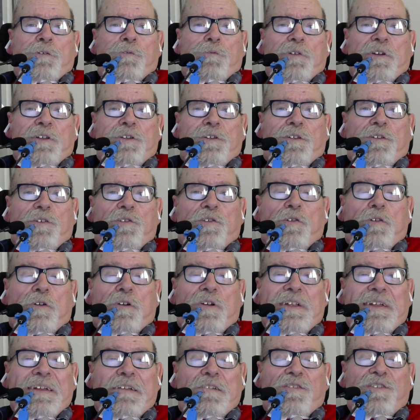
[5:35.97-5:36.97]
Rather than
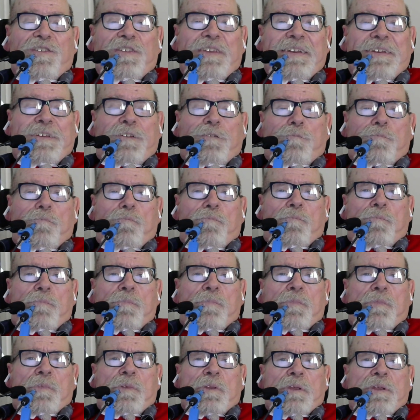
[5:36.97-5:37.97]
start out saying,
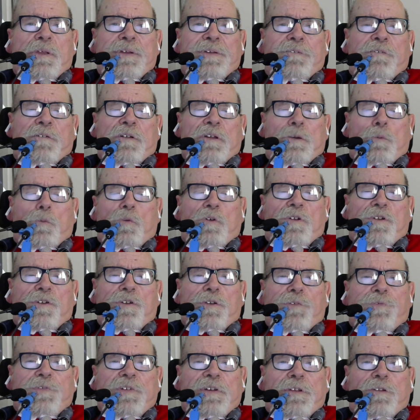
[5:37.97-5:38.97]
I want to
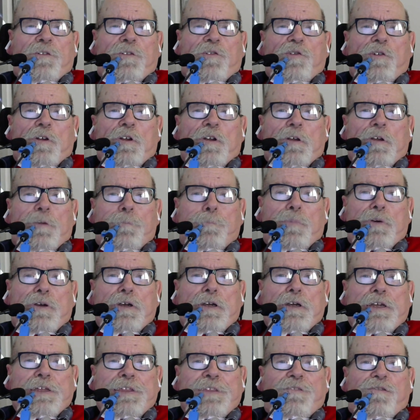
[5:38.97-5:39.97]
defend John,
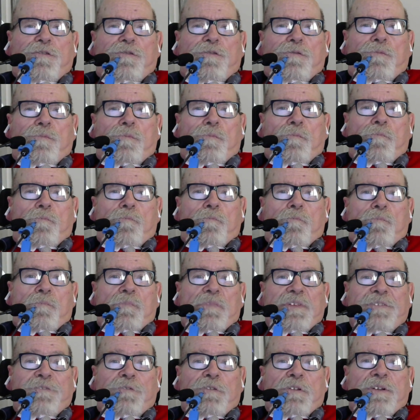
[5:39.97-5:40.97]
but
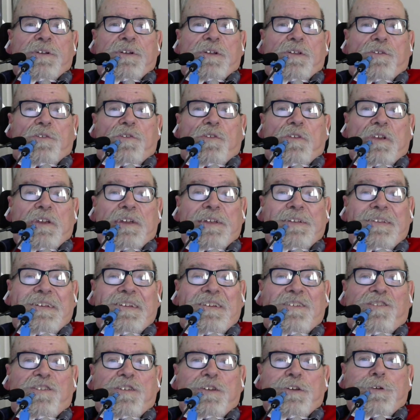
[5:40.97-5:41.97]
instead
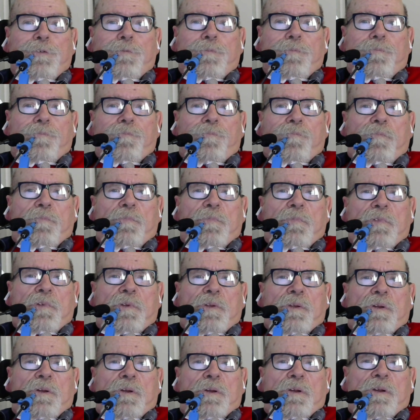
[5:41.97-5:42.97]
I said,
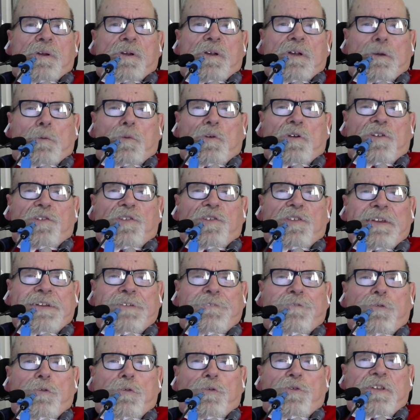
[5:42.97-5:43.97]
I want to say
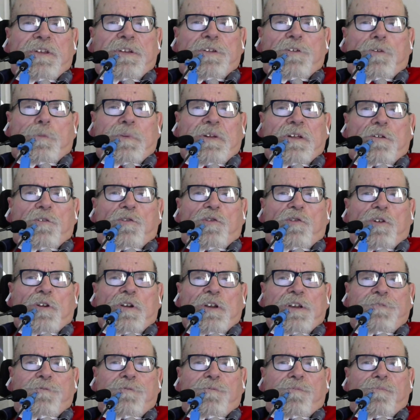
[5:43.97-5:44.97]
a few things about
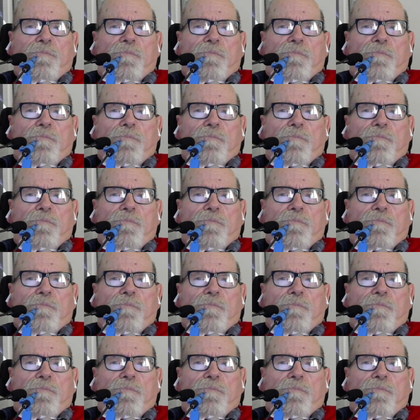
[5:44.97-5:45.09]
John.